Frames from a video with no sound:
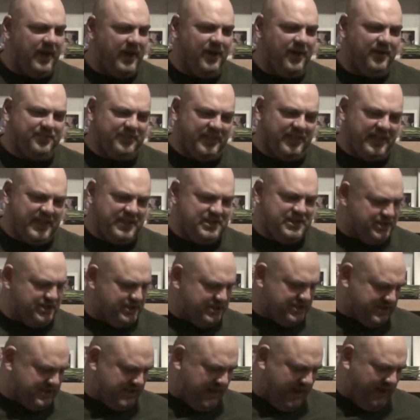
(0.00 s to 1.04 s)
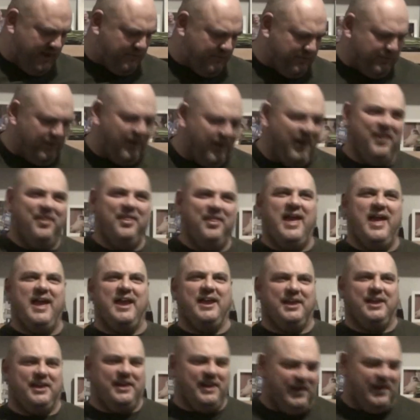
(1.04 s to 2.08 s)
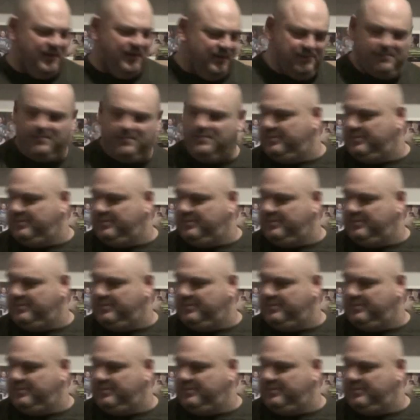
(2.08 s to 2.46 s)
I think, is your sound right there, you know.